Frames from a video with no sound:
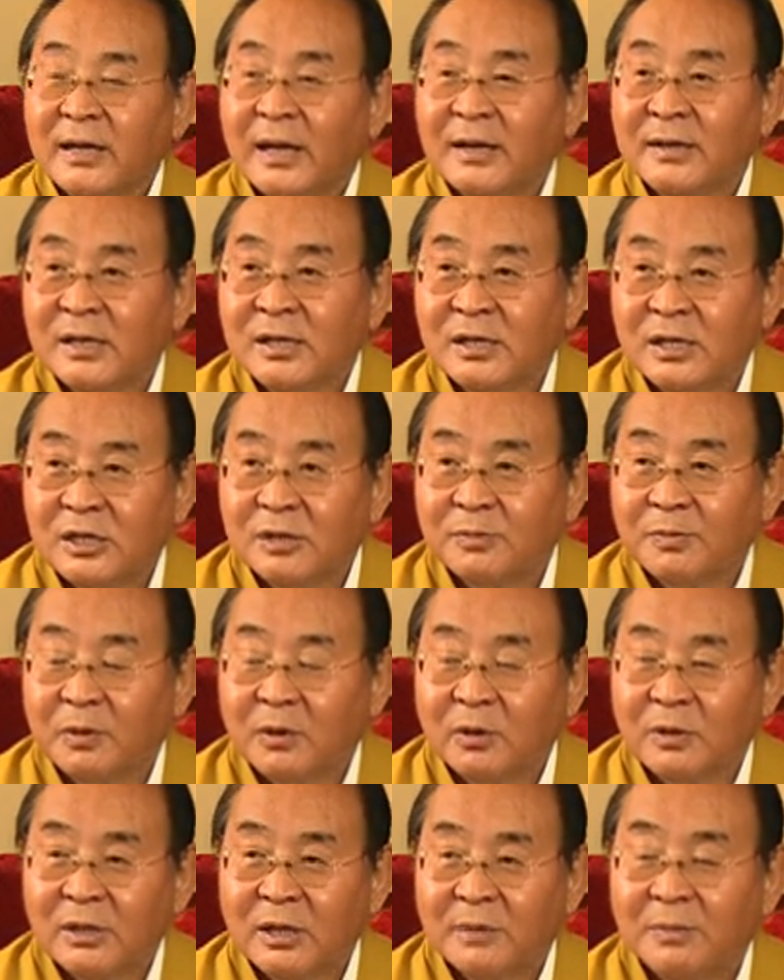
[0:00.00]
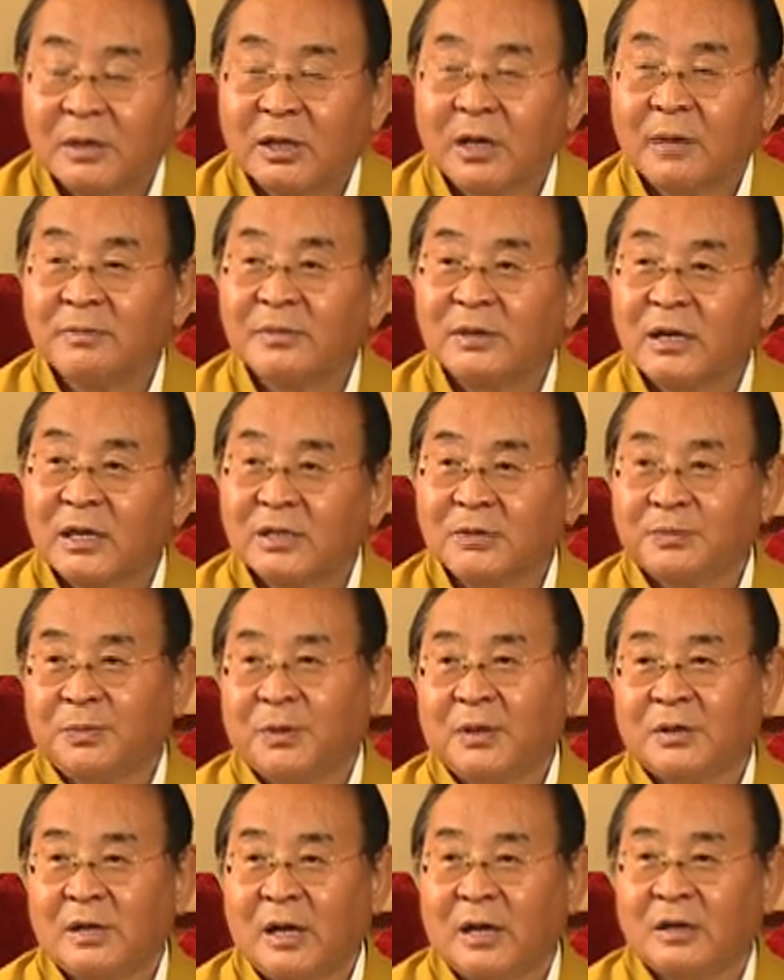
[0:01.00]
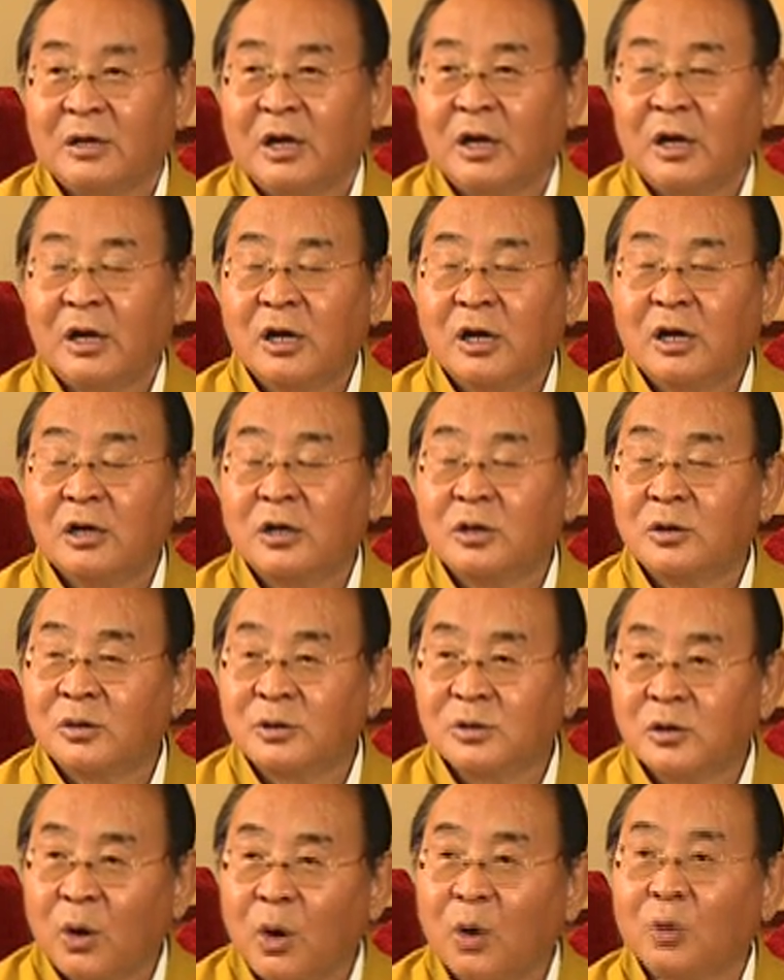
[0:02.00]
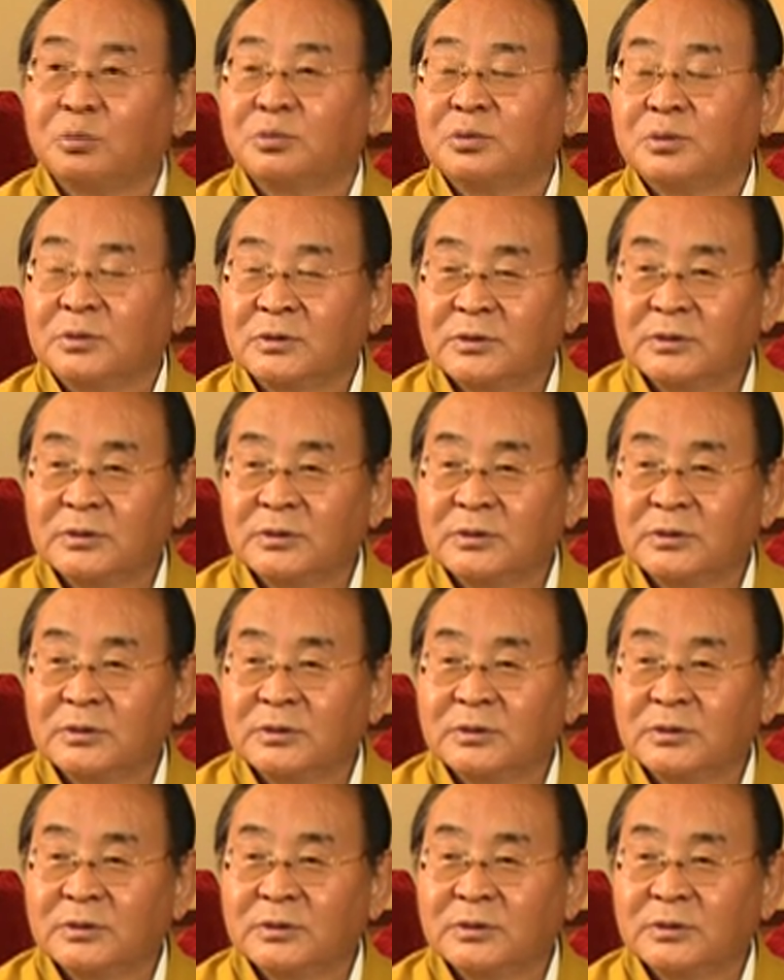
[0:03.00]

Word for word: tendencies because they become desperate and lose hope.